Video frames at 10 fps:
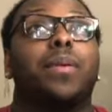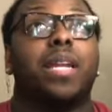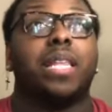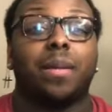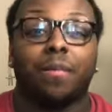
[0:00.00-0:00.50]

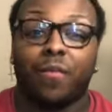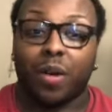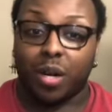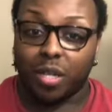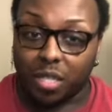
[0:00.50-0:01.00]
putting them
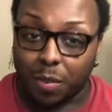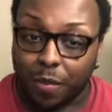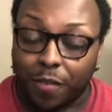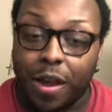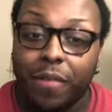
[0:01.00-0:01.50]
first
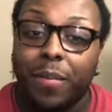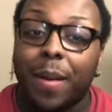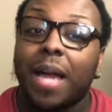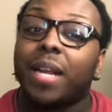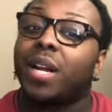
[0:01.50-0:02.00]
before
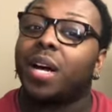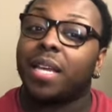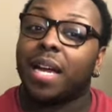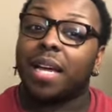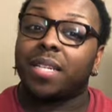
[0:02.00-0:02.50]
everybody and all
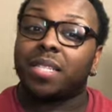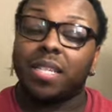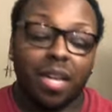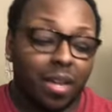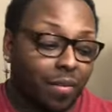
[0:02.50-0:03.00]
that kind of
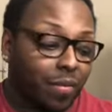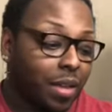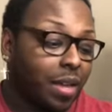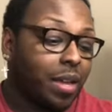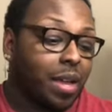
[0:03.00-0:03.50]
stuff,
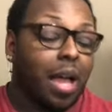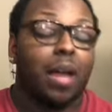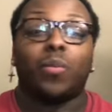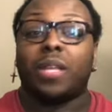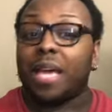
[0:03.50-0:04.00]

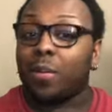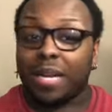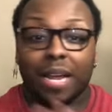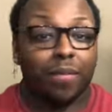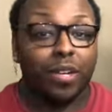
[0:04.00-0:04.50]
when they
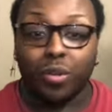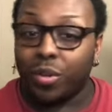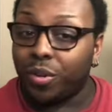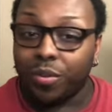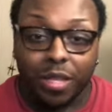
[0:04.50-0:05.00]
would never do
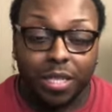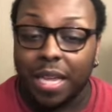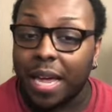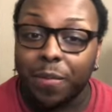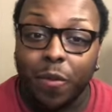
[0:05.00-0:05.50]
you the
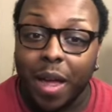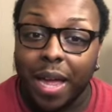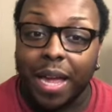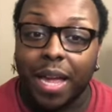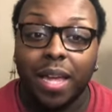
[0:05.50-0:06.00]
same
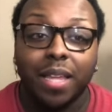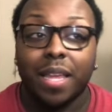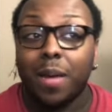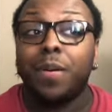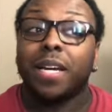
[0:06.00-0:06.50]
way.
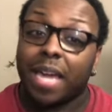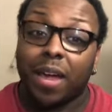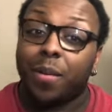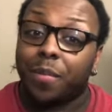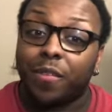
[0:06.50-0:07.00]
They'll put
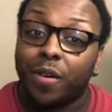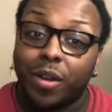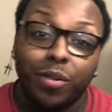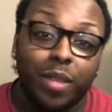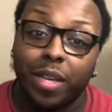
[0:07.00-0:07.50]
Karen
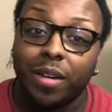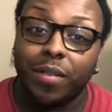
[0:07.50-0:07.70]
before you and they